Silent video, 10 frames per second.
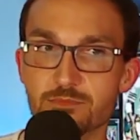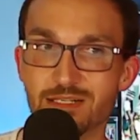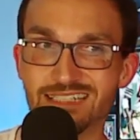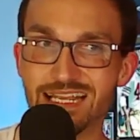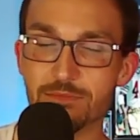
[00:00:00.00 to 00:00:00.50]

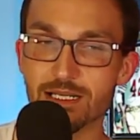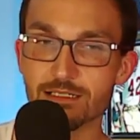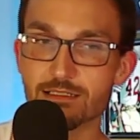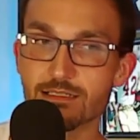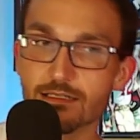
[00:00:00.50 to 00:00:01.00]
but hey,
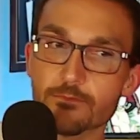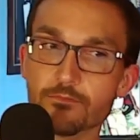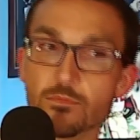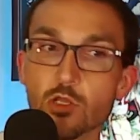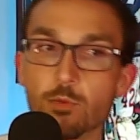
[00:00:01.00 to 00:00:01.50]
man,
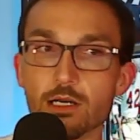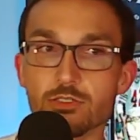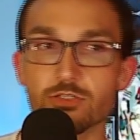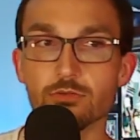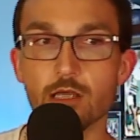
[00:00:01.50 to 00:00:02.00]
no bar
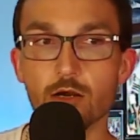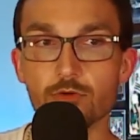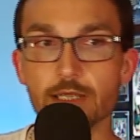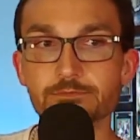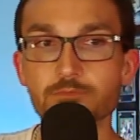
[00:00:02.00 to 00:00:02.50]
too low,
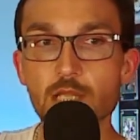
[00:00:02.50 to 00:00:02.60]
right?